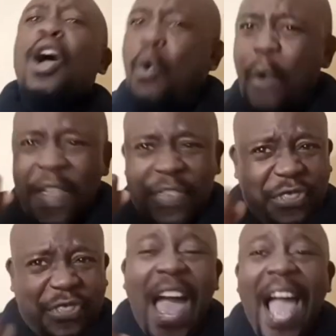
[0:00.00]
We
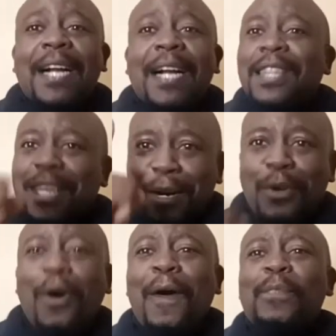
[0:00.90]
thank the
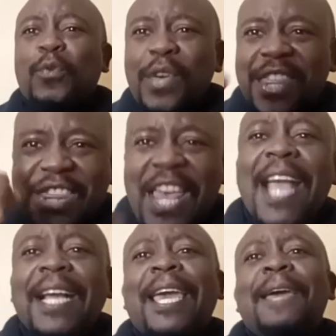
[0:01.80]
Lord. We
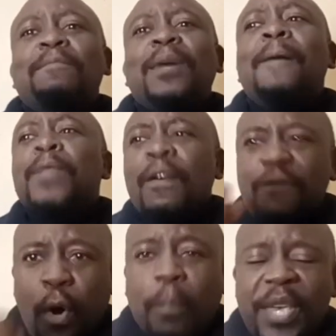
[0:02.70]
thank Him
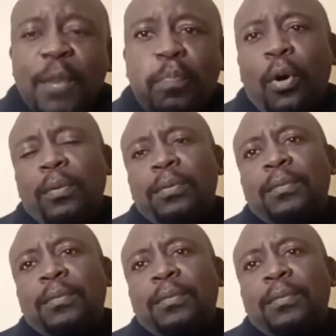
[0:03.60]
for people.